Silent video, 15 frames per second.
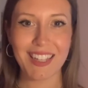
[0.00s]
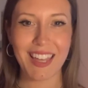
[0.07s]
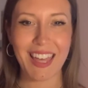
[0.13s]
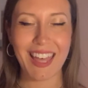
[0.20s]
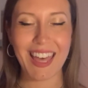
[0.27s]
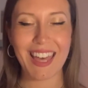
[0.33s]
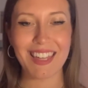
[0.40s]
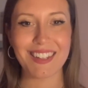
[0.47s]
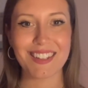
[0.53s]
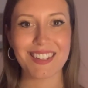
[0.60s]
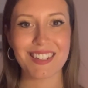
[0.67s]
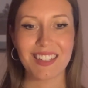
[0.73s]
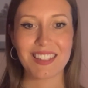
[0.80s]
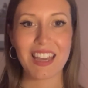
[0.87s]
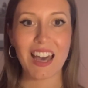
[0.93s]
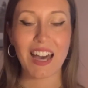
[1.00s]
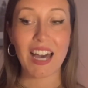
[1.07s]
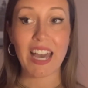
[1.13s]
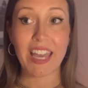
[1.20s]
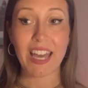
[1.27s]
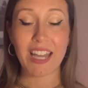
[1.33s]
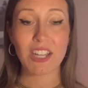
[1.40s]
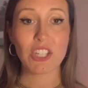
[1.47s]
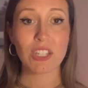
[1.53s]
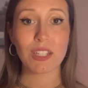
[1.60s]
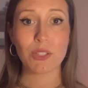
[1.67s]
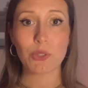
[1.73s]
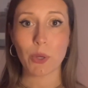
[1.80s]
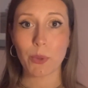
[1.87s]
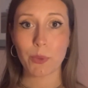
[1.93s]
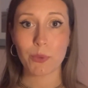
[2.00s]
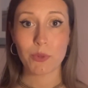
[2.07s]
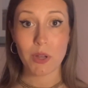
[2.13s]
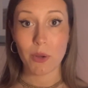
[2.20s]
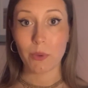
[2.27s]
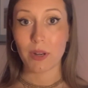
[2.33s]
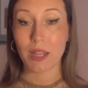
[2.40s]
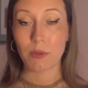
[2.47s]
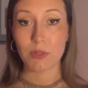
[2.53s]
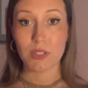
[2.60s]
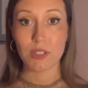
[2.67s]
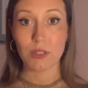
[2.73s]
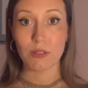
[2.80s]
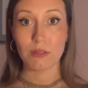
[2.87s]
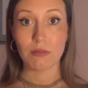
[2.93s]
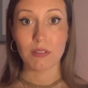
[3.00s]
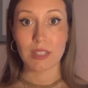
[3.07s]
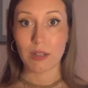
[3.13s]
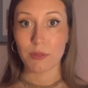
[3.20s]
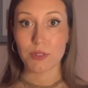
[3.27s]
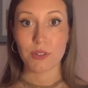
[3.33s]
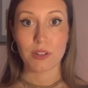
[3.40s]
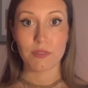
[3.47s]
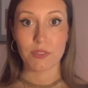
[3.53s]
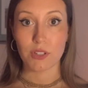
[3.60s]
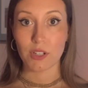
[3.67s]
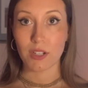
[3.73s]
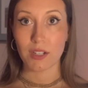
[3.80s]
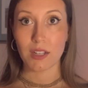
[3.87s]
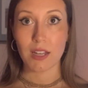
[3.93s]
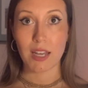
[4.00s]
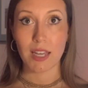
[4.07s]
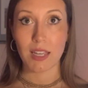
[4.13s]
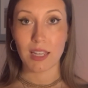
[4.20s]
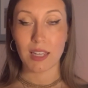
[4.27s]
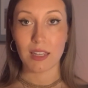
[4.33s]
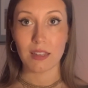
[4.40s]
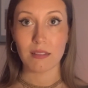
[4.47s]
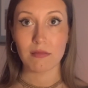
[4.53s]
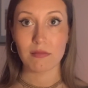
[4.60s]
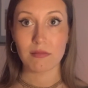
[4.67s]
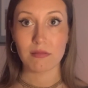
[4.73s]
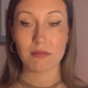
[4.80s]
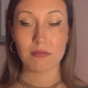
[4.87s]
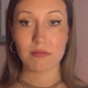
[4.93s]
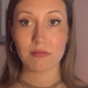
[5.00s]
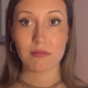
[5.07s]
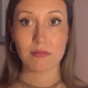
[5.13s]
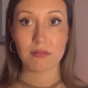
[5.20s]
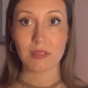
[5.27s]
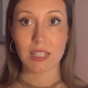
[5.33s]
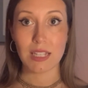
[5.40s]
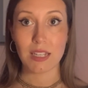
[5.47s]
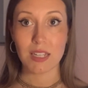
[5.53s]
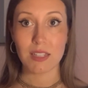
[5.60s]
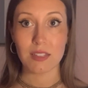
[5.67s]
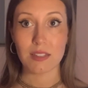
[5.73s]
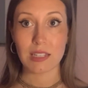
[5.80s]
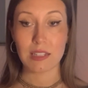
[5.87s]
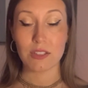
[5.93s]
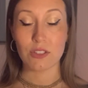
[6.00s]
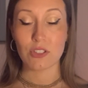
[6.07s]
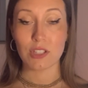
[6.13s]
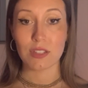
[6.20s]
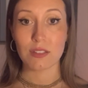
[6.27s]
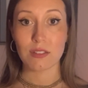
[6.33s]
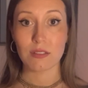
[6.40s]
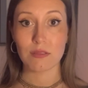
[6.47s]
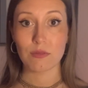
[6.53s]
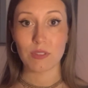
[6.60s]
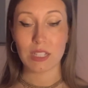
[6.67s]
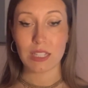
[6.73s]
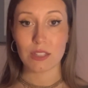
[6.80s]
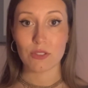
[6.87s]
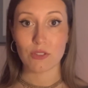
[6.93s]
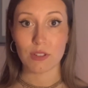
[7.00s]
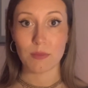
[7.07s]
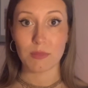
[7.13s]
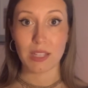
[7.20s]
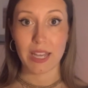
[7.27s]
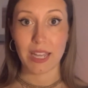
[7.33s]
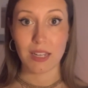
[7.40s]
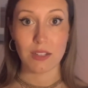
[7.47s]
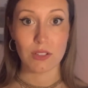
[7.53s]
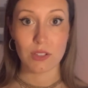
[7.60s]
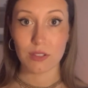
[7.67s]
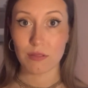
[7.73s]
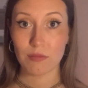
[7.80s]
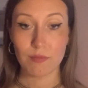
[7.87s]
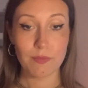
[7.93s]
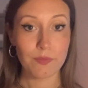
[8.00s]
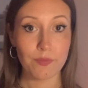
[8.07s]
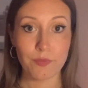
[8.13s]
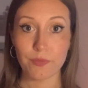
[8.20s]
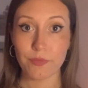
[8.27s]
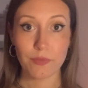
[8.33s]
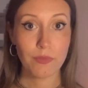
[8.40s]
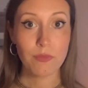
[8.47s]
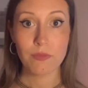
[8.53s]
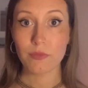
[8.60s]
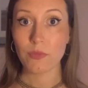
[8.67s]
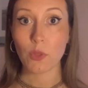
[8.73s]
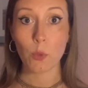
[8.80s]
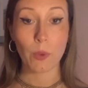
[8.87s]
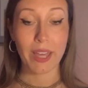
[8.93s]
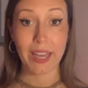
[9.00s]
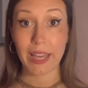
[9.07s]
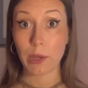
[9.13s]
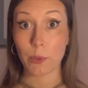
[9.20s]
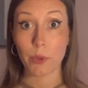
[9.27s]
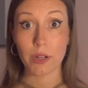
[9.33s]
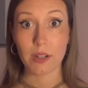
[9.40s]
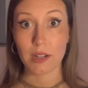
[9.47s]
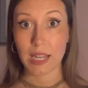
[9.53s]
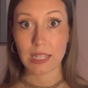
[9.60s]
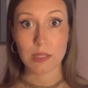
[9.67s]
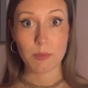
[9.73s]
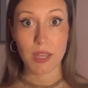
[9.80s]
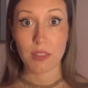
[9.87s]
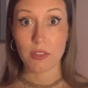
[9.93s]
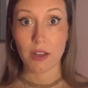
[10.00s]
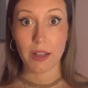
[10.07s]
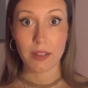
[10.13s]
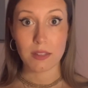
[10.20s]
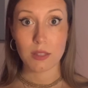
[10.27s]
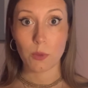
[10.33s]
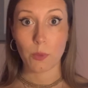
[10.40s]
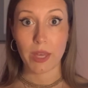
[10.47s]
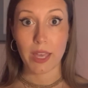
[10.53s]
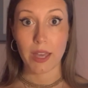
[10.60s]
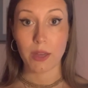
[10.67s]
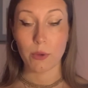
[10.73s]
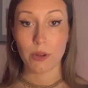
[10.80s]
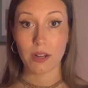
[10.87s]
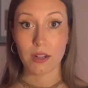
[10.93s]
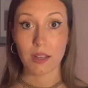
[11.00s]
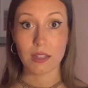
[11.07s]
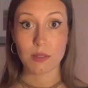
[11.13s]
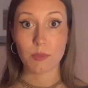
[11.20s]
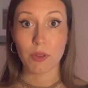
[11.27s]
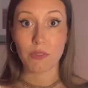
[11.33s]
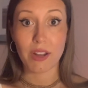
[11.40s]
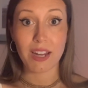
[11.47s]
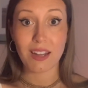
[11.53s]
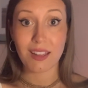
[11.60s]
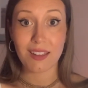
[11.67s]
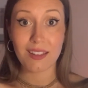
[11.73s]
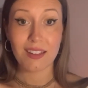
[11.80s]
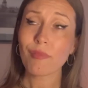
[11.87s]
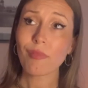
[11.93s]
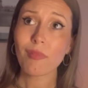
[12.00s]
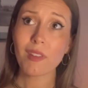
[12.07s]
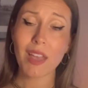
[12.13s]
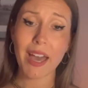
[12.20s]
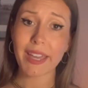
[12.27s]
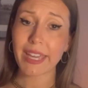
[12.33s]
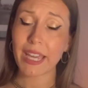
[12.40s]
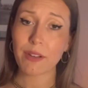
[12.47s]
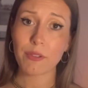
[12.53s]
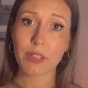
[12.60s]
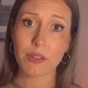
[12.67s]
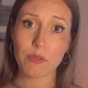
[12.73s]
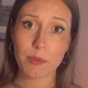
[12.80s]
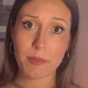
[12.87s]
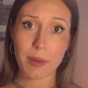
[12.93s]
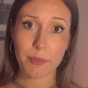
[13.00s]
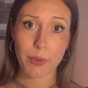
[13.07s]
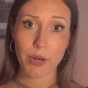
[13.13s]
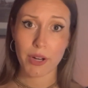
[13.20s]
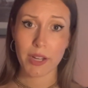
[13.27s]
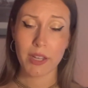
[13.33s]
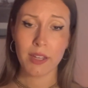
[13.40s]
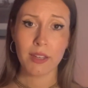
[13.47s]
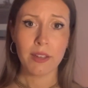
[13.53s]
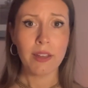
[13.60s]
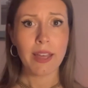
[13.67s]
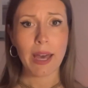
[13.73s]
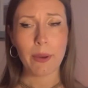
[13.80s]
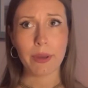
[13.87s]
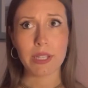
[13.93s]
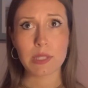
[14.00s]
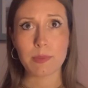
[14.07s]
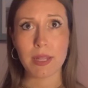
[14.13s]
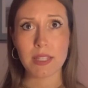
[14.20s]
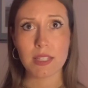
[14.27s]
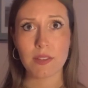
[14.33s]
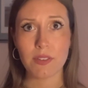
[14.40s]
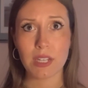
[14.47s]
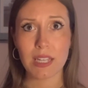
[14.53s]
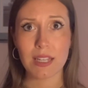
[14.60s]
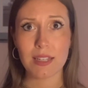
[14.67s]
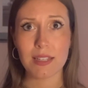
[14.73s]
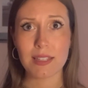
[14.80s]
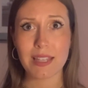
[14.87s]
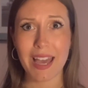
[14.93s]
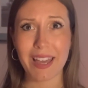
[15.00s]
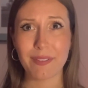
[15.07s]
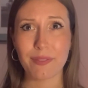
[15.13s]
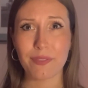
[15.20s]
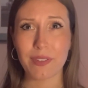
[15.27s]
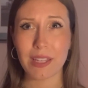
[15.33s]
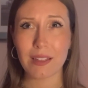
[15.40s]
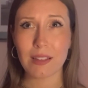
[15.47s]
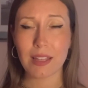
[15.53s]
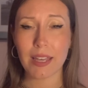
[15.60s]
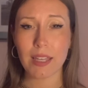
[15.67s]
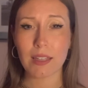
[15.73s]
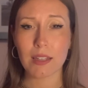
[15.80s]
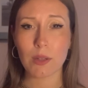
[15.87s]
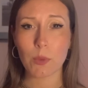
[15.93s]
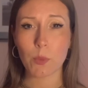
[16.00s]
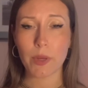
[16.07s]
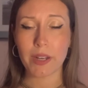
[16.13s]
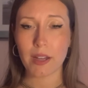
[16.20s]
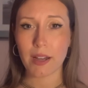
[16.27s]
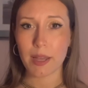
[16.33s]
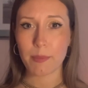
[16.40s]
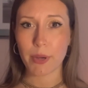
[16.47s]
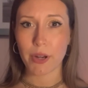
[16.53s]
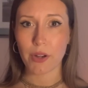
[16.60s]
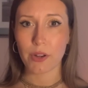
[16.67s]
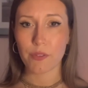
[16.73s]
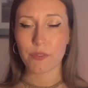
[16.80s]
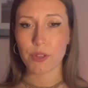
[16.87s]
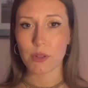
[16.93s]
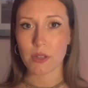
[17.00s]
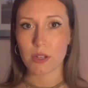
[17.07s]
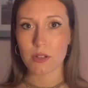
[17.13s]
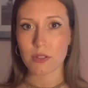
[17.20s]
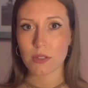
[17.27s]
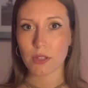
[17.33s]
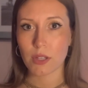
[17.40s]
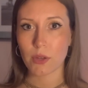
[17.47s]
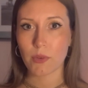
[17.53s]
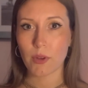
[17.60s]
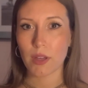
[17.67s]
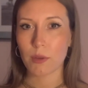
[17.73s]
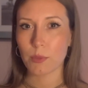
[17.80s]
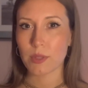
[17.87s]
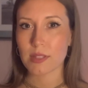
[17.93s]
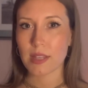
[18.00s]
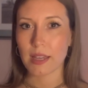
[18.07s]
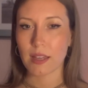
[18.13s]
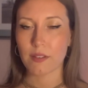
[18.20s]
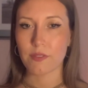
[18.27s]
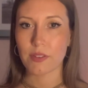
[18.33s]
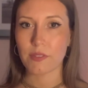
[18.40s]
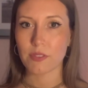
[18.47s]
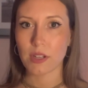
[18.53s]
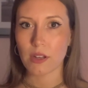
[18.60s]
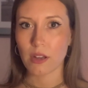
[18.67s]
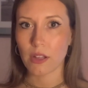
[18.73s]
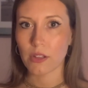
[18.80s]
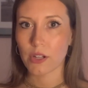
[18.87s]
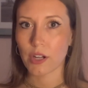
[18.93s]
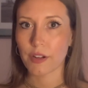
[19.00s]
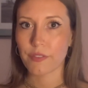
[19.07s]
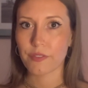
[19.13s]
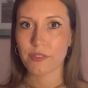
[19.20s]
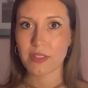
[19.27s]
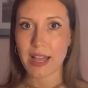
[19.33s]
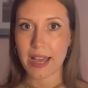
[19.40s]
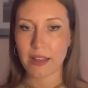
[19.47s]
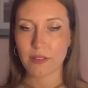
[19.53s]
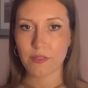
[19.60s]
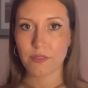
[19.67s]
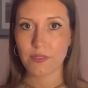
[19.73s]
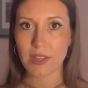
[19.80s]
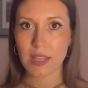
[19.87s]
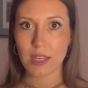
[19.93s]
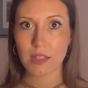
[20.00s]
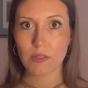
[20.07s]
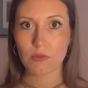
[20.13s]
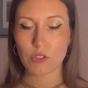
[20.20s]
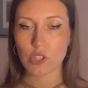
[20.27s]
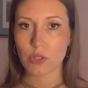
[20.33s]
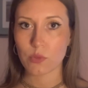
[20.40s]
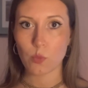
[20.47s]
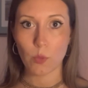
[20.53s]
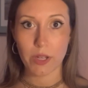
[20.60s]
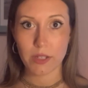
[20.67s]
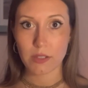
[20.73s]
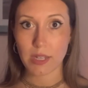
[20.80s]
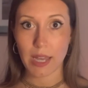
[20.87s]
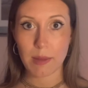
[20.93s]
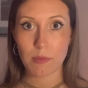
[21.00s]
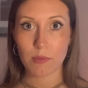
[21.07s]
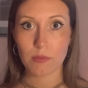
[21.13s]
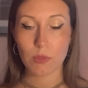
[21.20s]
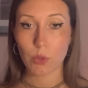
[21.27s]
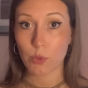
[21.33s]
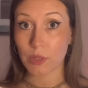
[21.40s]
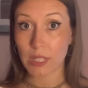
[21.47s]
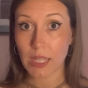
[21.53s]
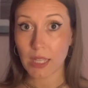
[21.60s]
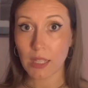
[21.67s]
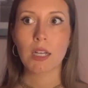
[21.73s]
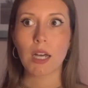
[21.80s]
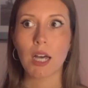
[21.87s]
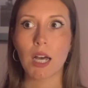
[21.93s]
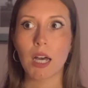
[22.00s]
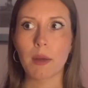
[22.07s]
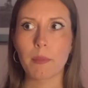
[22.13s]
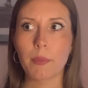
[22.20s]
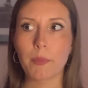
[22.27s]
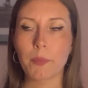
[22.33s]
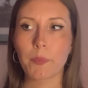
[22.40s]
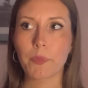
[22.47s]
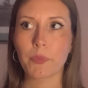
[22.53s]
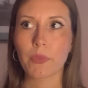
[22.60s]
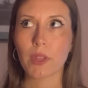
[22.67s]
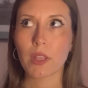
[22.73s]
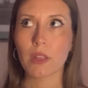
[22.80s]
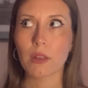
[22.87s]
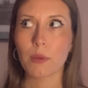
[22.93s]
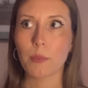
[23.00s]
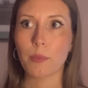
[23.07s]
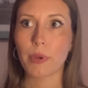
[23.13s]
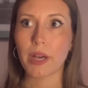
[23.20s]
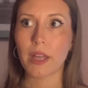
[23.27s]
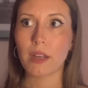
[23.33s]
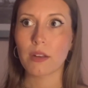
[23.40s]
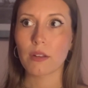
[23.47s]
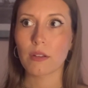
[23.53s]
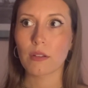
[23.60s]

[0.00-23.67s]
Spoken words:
and yeah, I actually don't know what I would do without Scrivener. It has just really streamlined the way I organize my thoughts, the way I organize my writing. I can't really remember how expensive it is. I feel like when I bought it a few years ago, it was like a $50 flat fee, just one time only. But